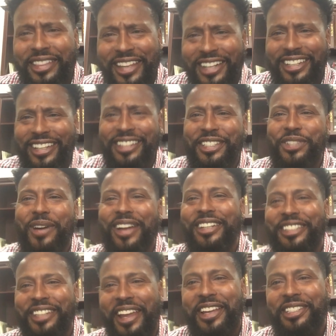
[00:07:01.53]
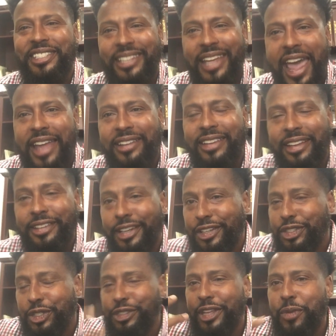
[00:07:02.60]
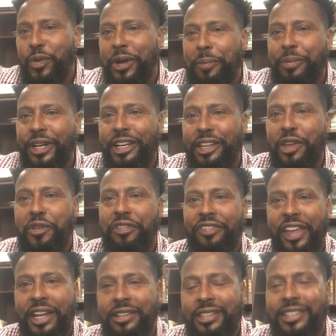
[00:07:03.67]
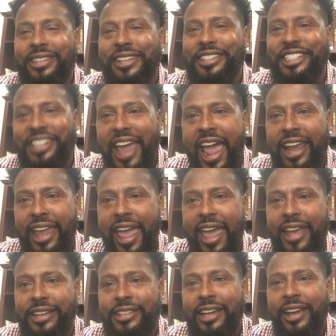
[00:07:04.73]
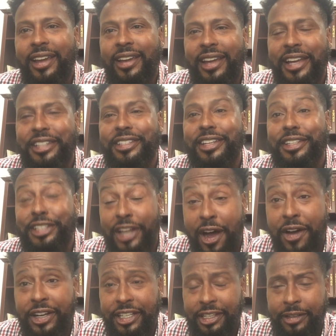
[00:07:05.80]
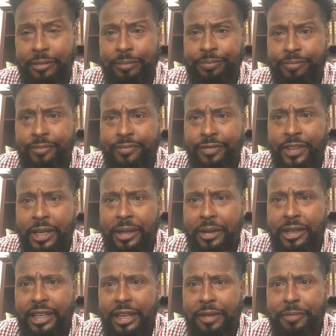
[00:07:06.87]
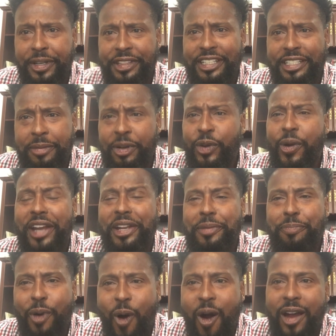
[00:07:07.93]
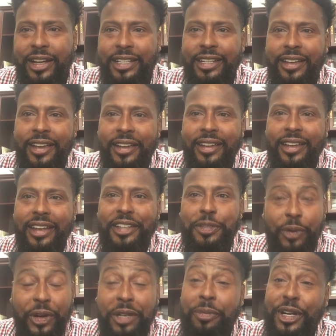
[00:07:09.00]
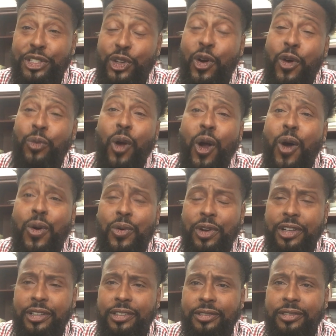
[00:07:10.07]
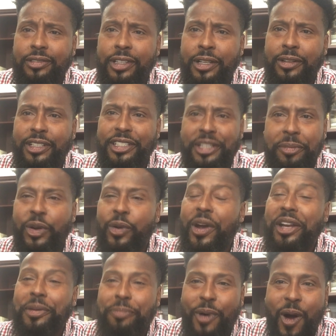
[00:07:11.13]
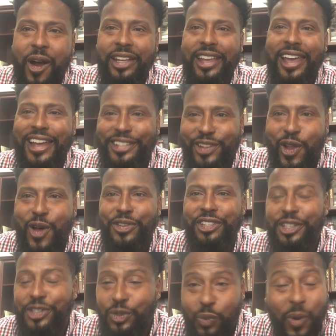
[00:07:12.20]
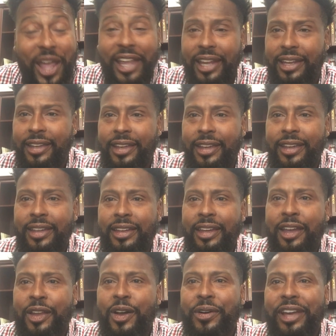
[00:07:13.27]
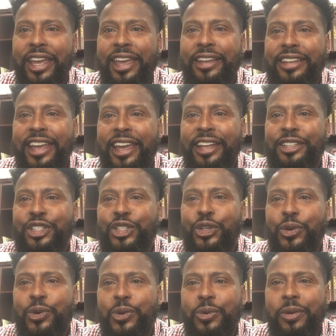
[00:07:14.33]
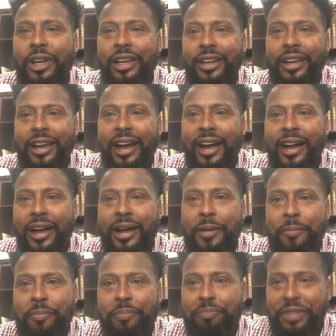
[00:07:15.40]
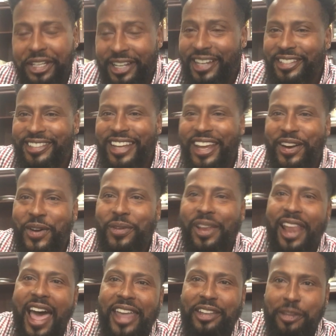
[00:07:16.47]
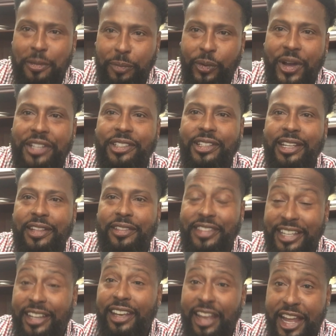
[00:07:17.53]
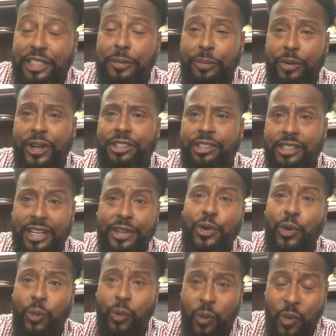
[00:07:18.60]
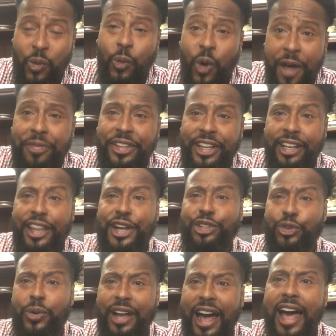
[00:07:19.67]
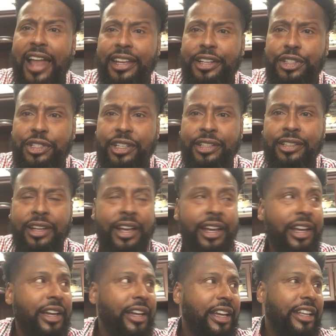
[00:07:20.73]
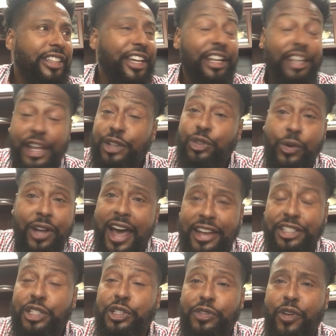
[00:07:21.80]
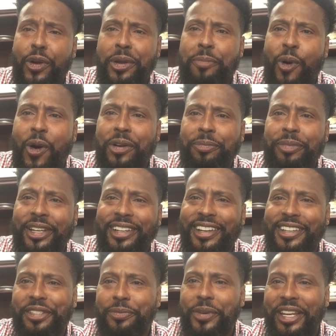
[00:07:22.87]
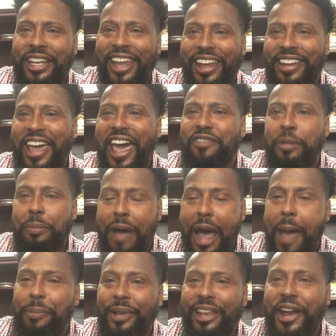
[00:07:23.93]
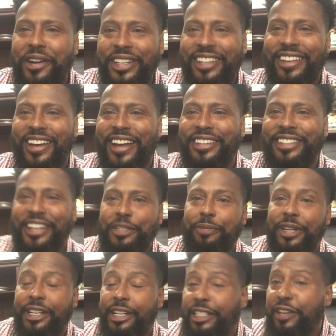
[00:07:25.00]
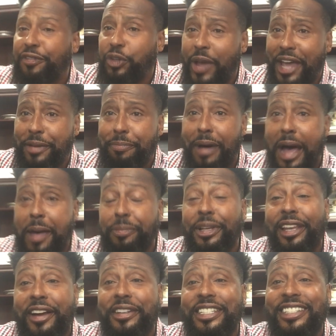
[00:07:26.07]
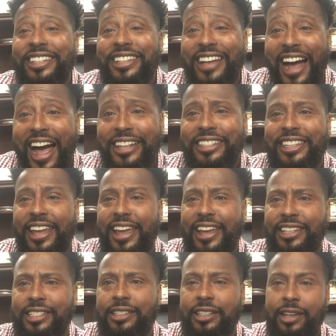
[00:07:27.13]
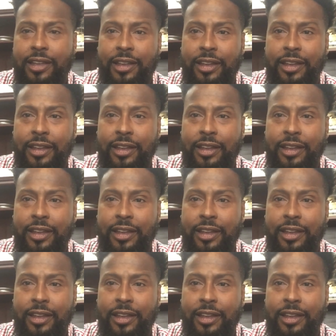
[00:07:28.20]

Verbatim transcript: they didn't try to change that? Because they want to put in your face. It's a jackass. It's a donkey. But the Democratic Party is pretty much going rogue. You know, the Democratic Party has lost its way, you know, and, and to, um, because they don't like the president, the elected president who won the electoral college. And the electoral college is very important because we can't have a popularity contest because if you had a popularity contest,